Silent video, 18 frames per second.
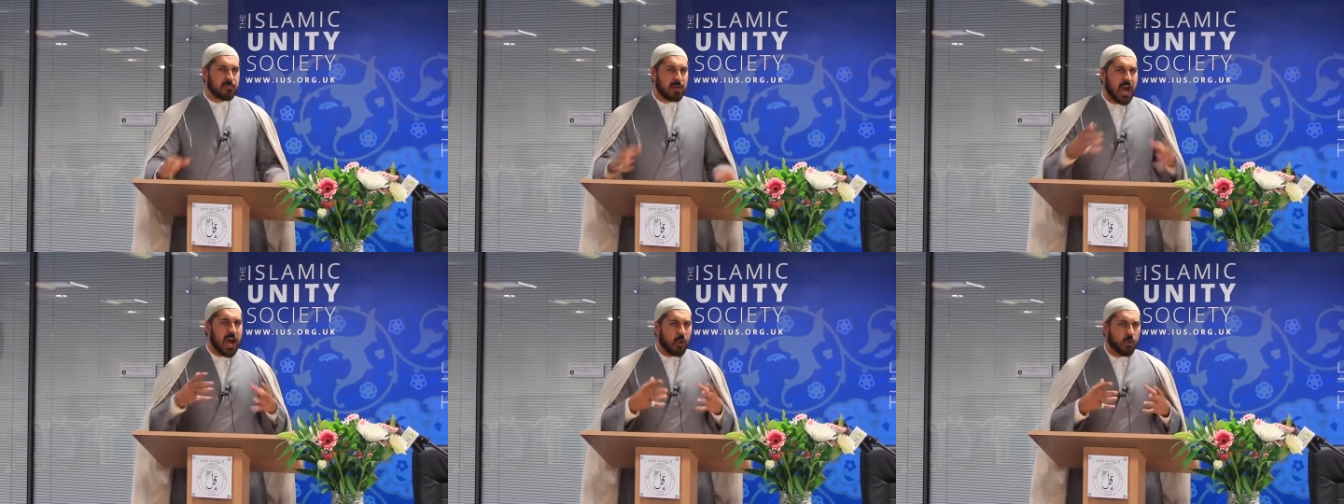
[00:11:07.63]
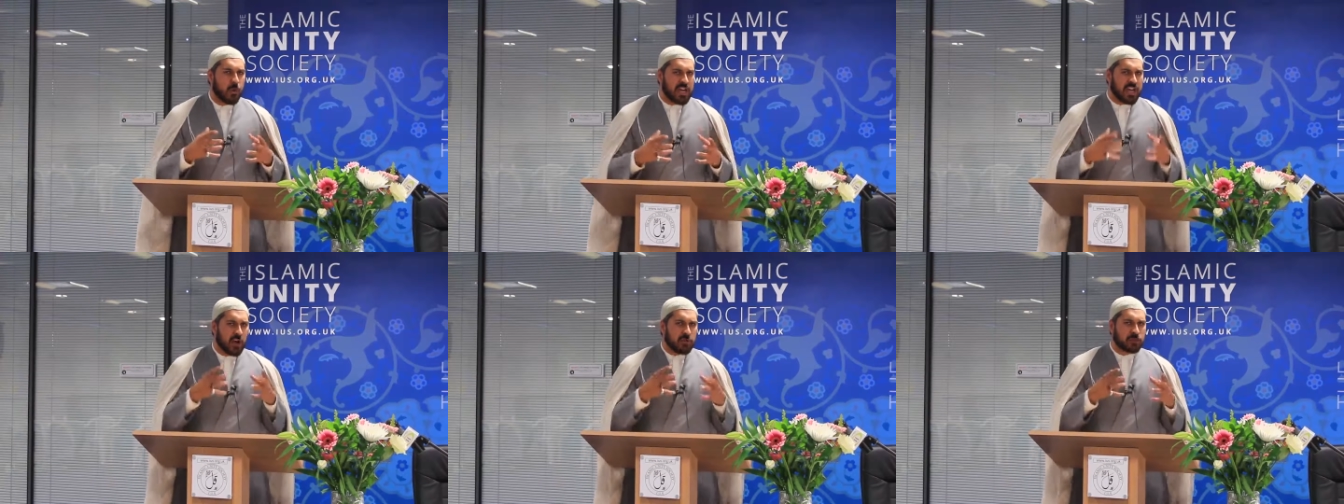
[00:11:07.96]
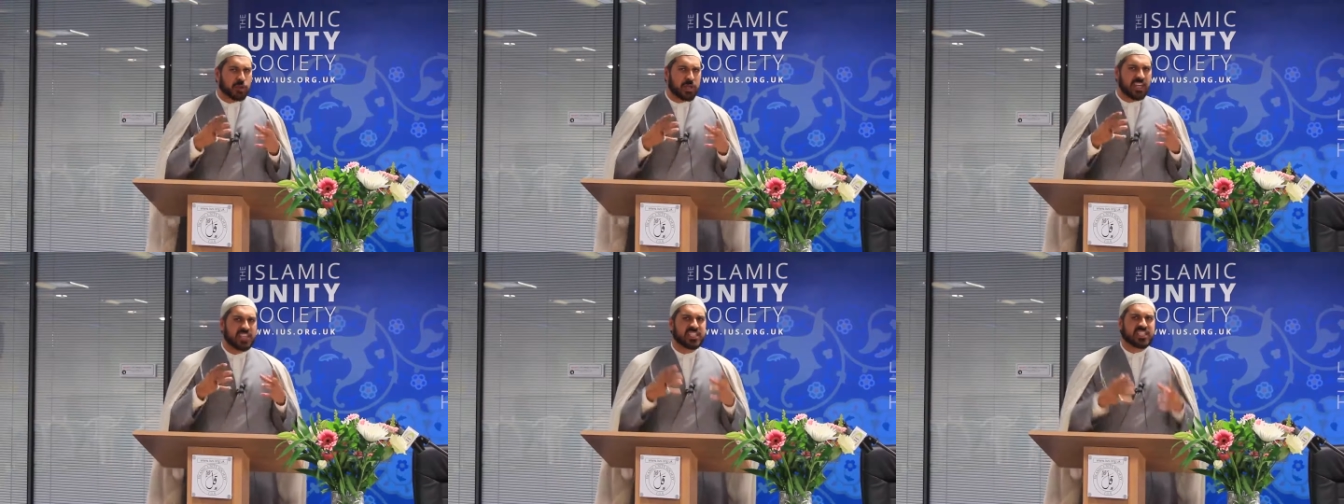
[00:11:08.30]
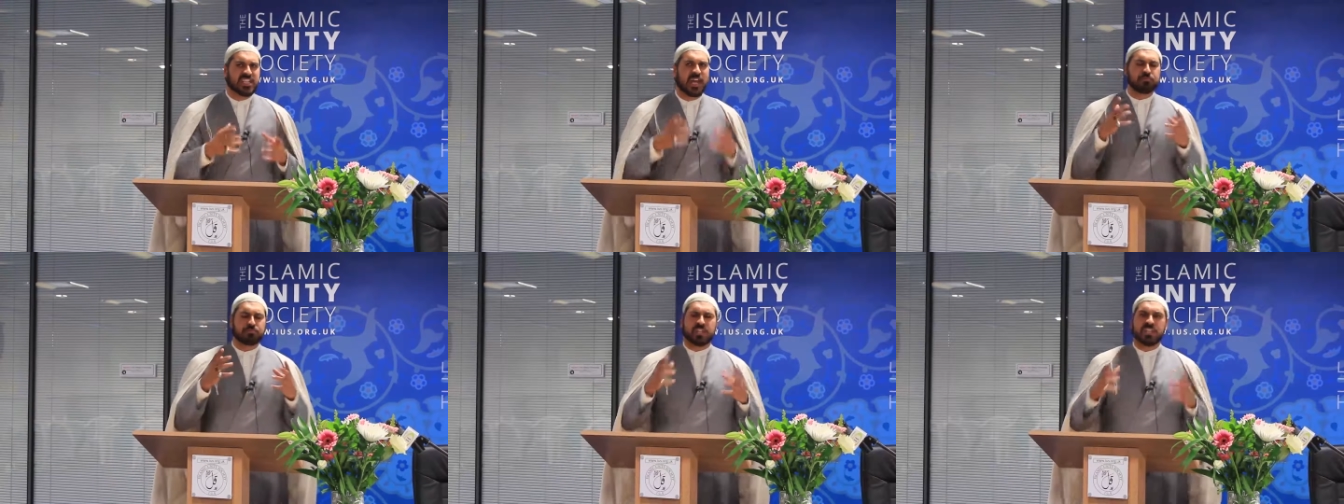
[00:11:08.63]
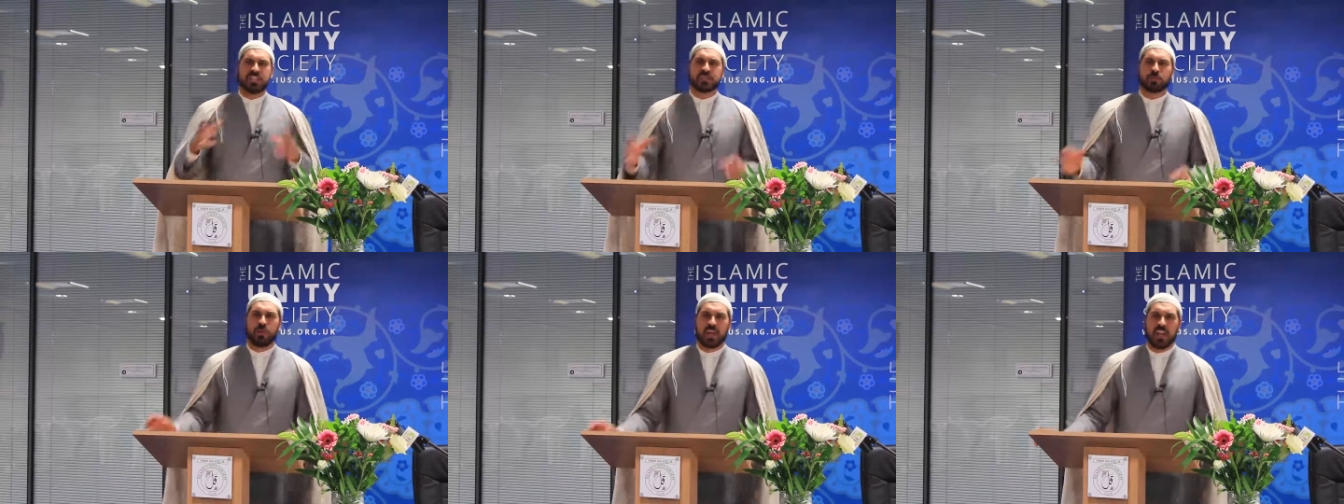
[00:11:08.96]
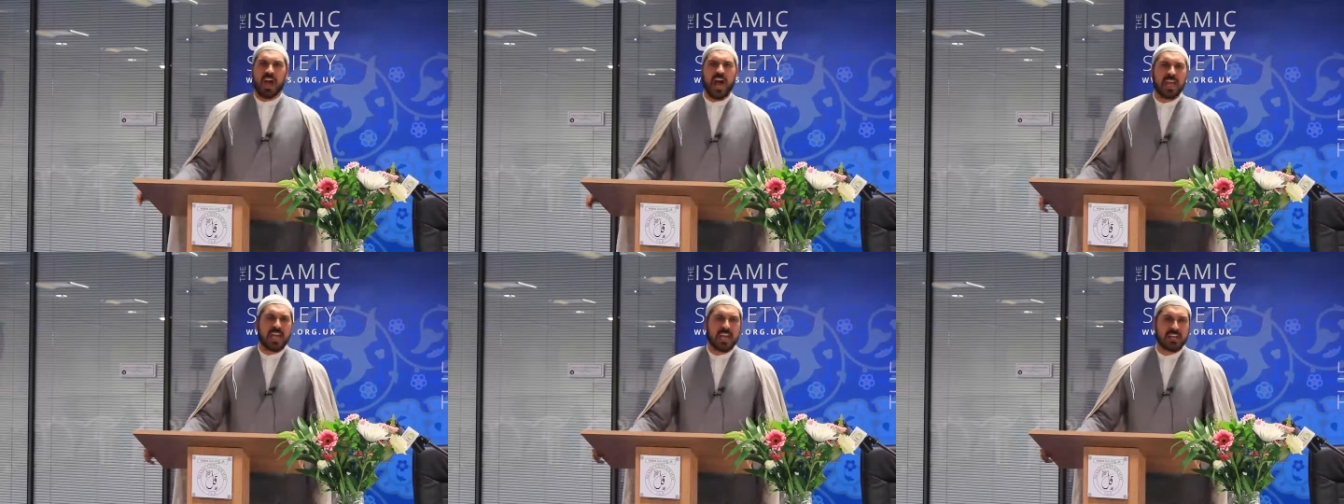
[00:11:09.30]
How are we going to accept his
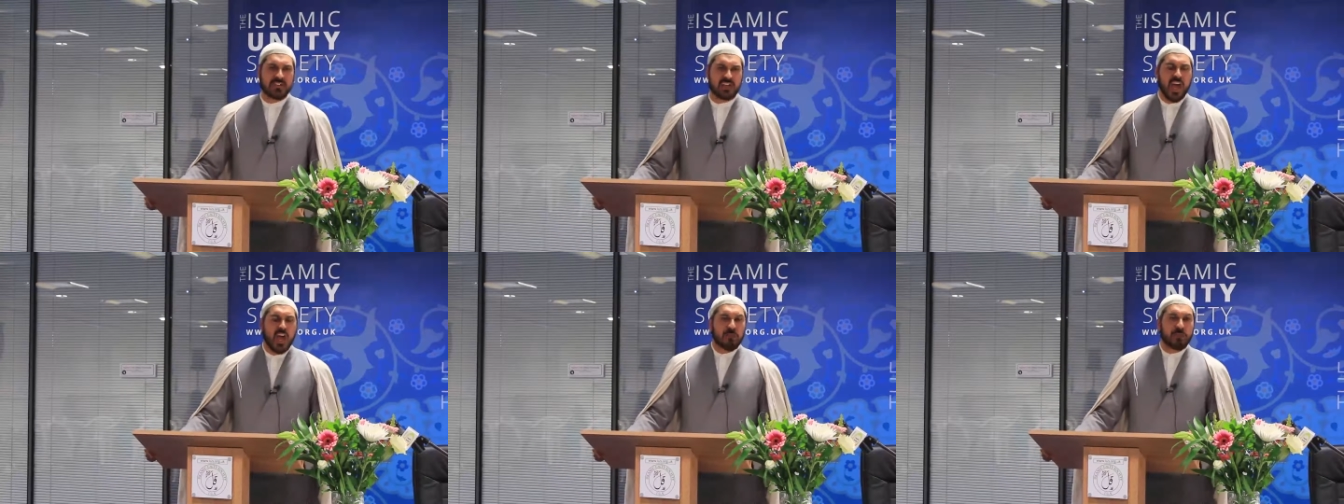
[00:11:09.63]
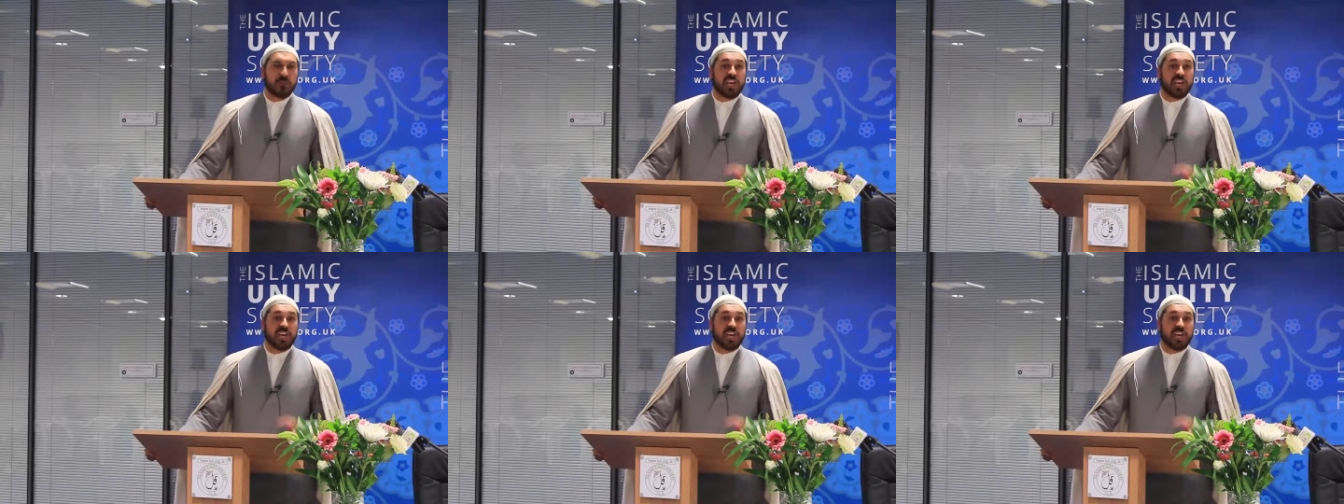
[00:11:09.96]
wilayat?